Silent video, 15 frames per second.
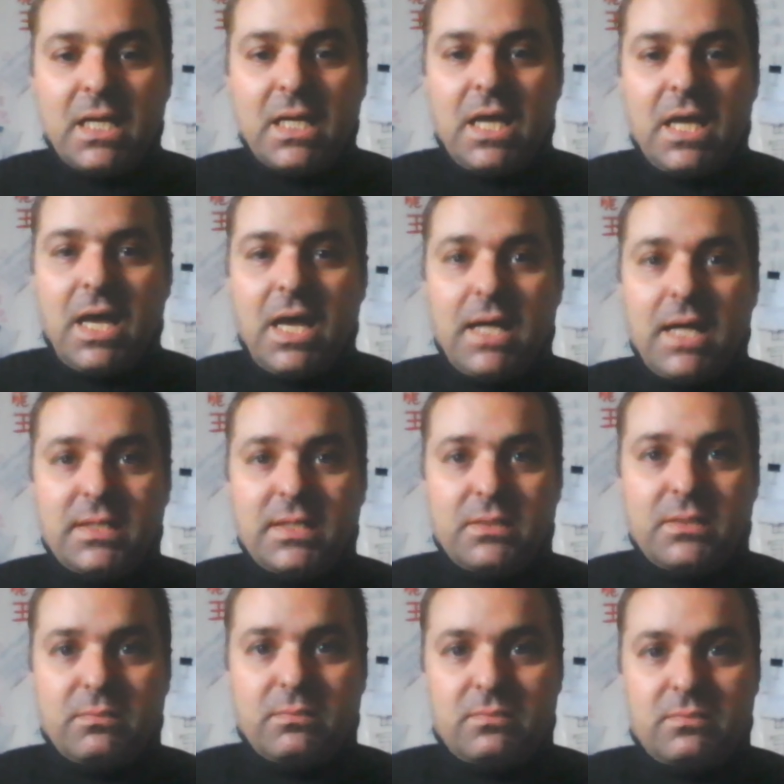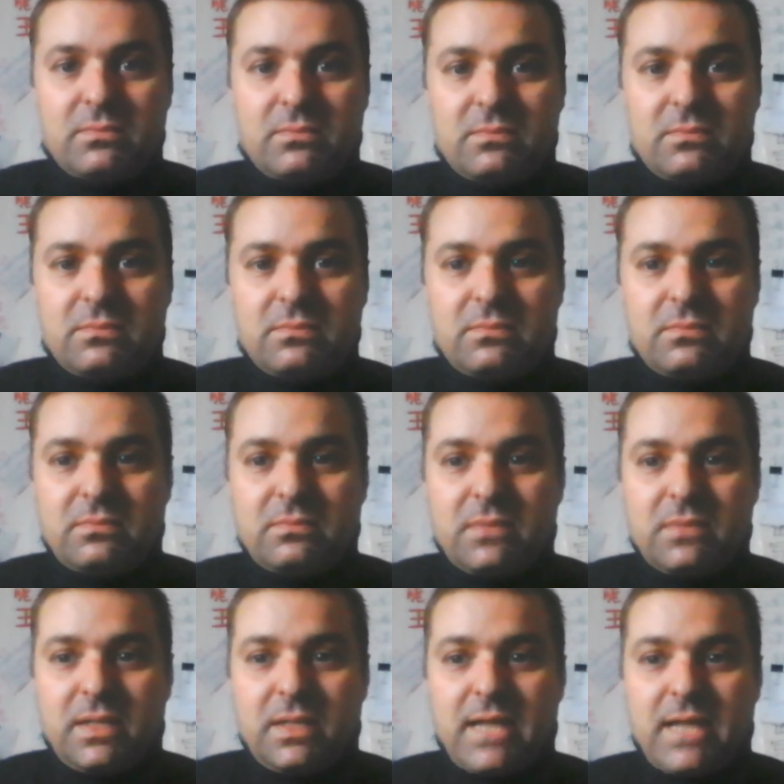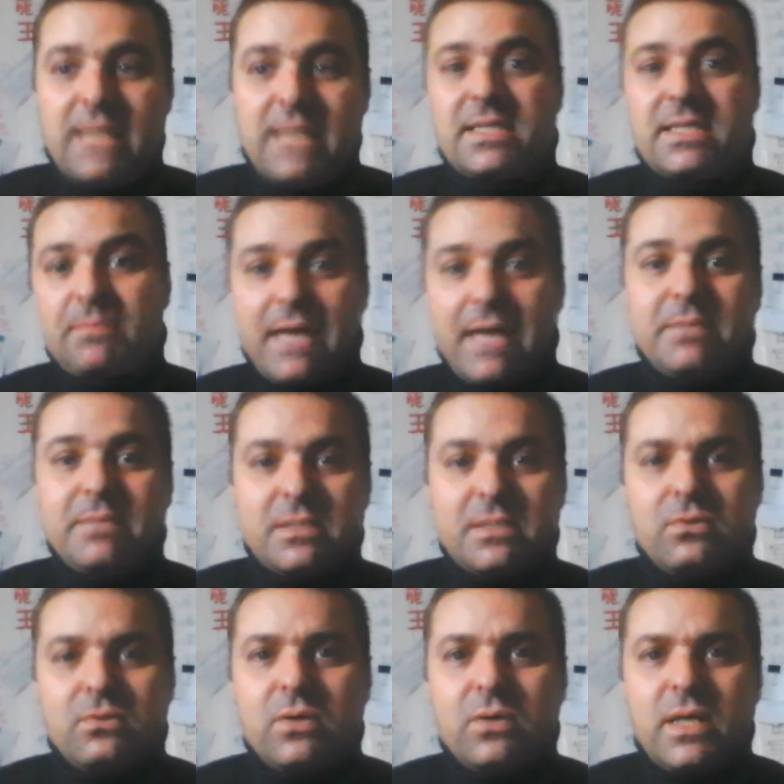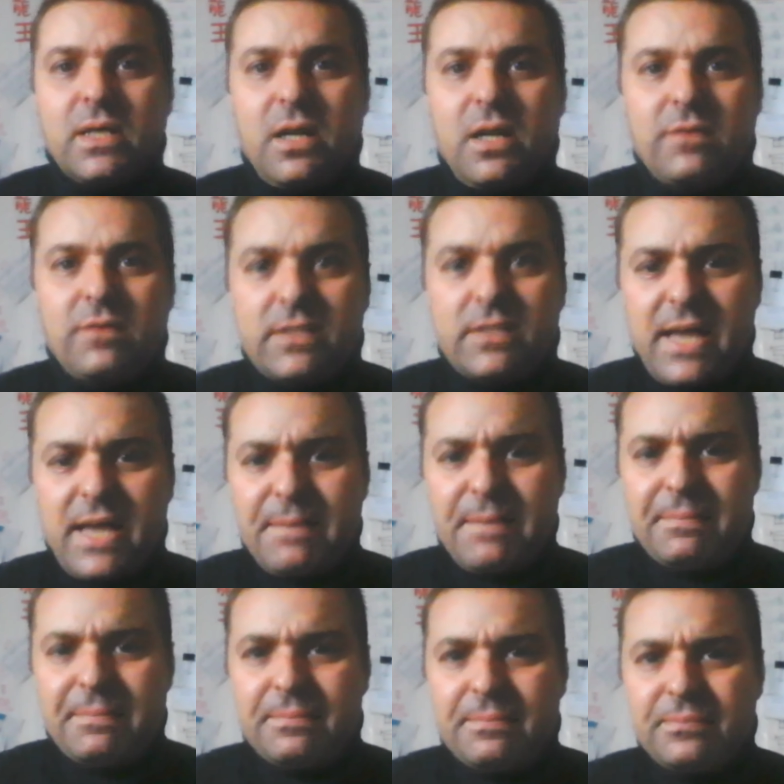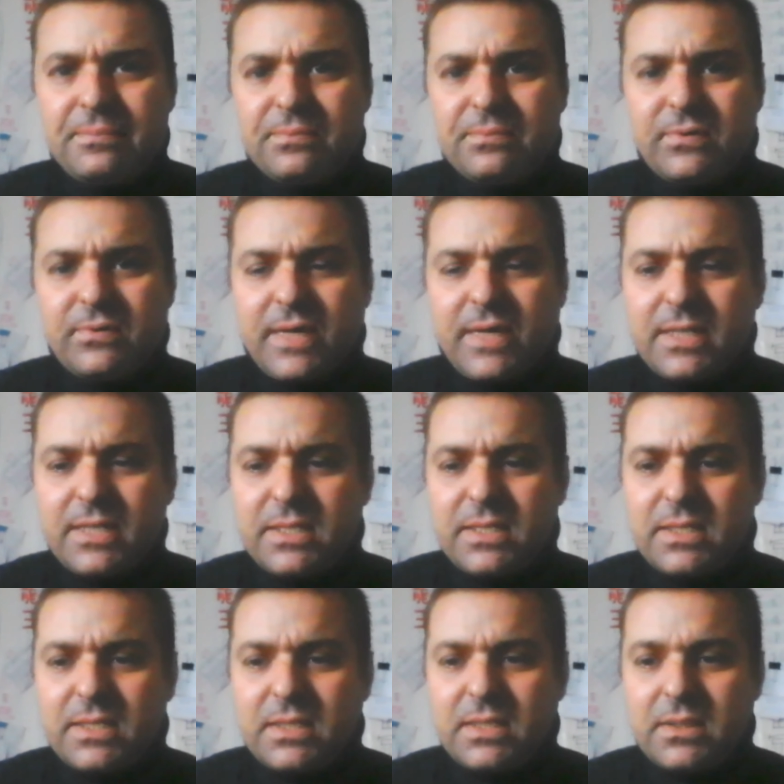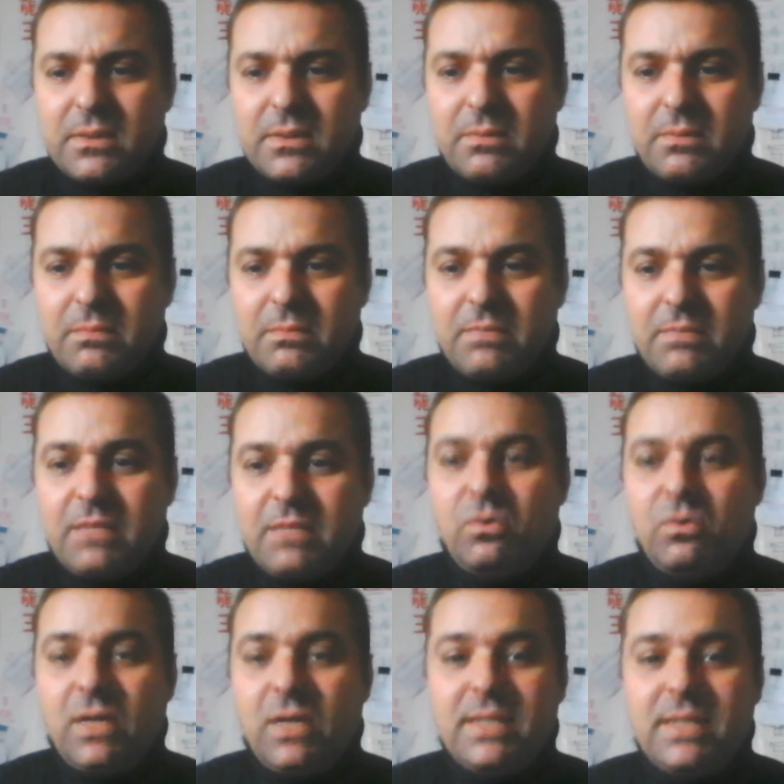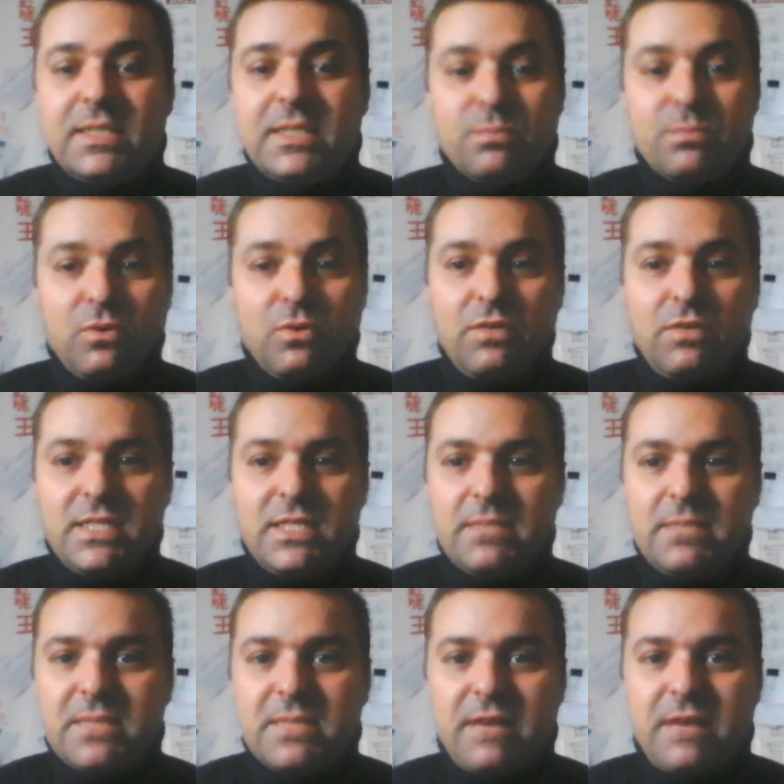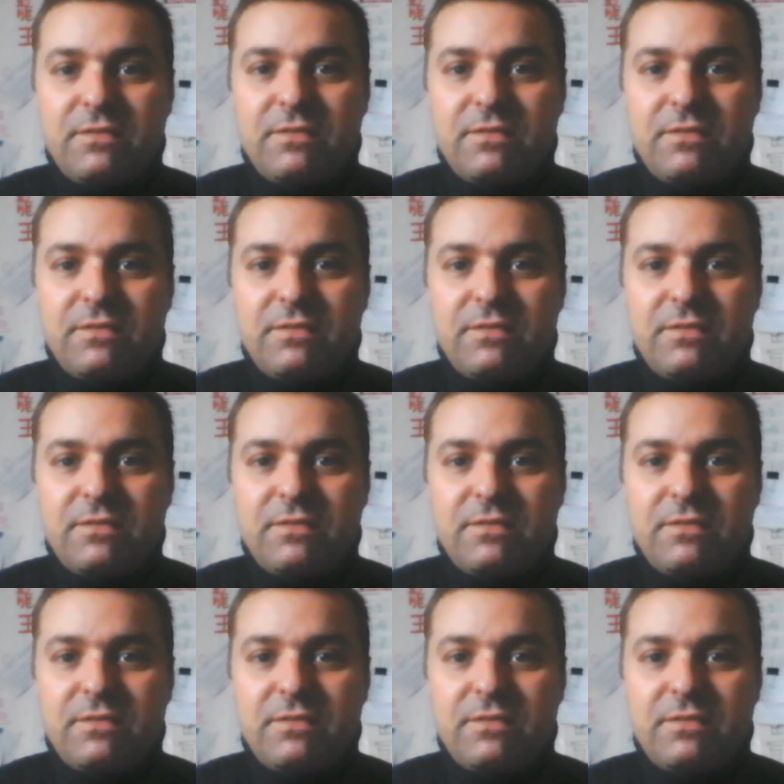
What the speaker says: and that sometimes took a lot of time, right? But Mulan in this movie seems to have